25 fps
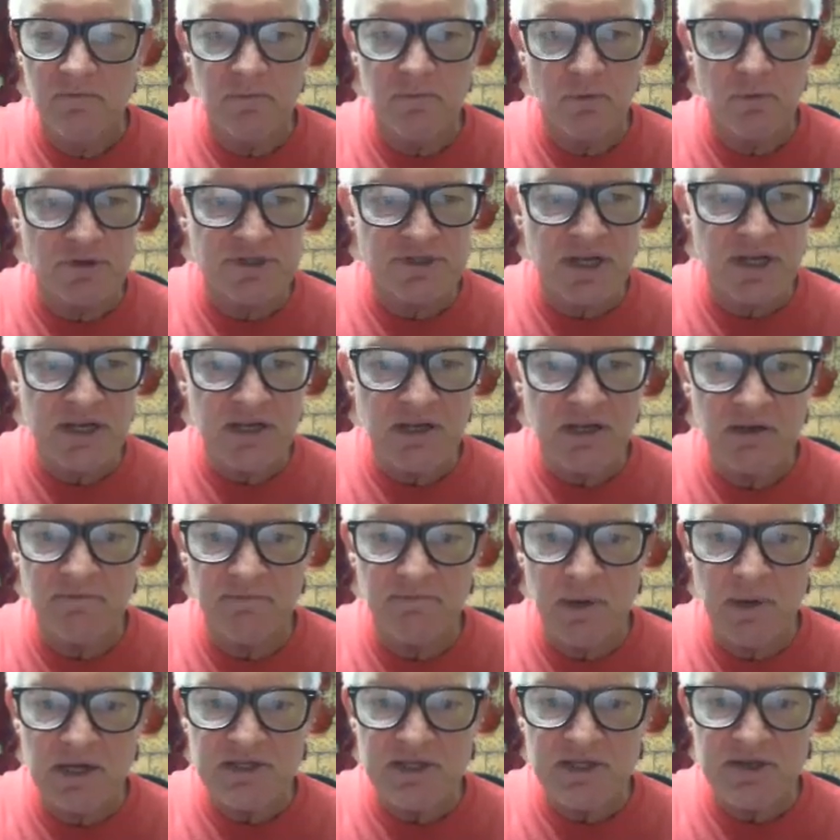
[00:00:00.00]
for sending
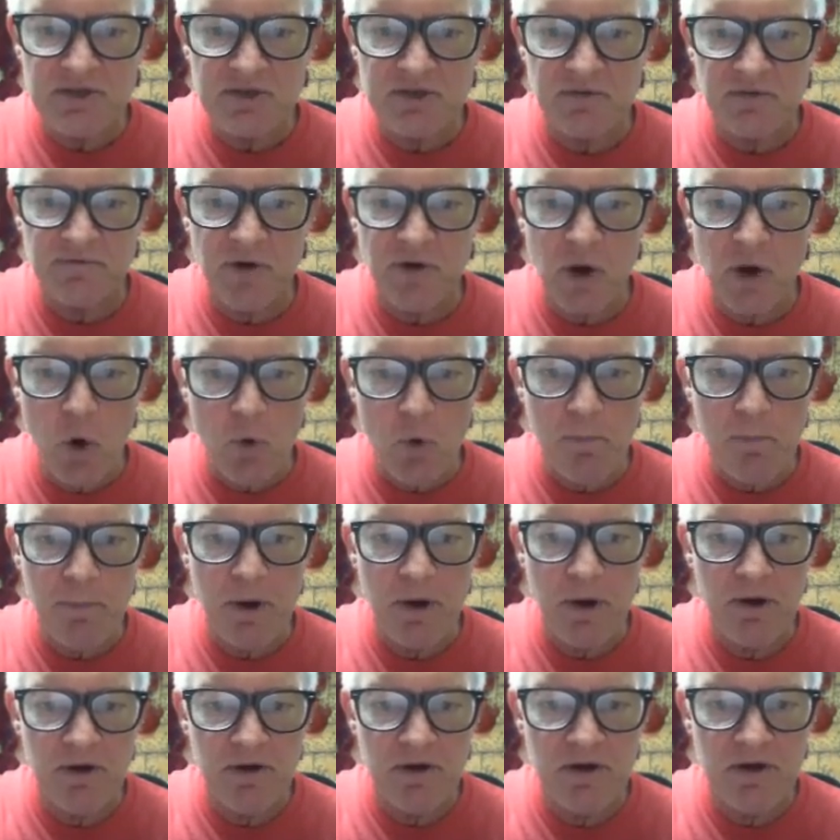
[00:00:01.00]
a message of
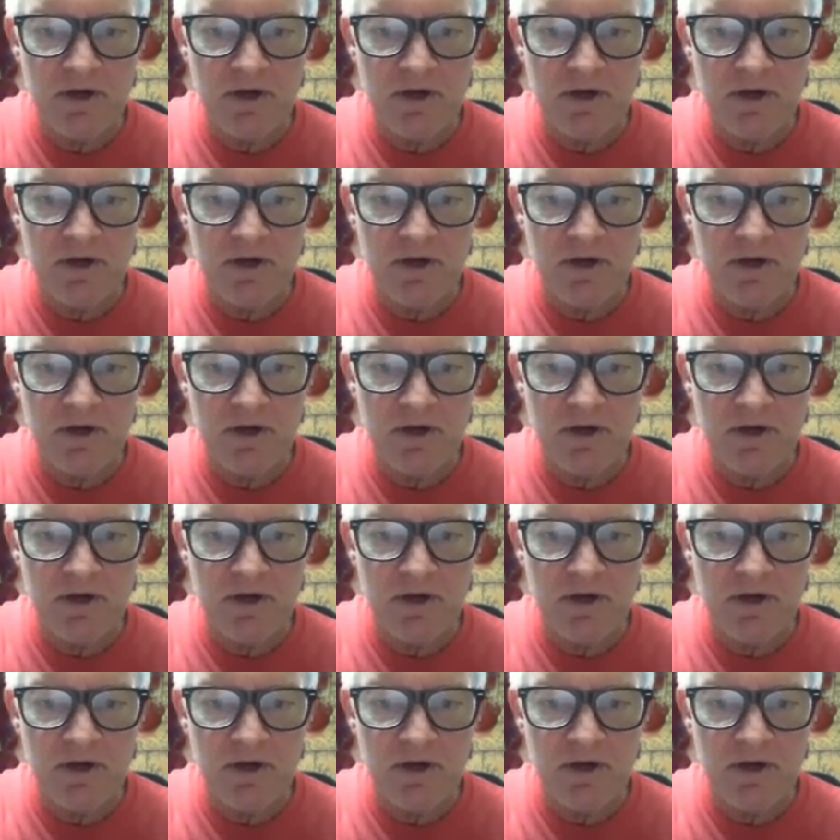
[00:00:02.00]
hope.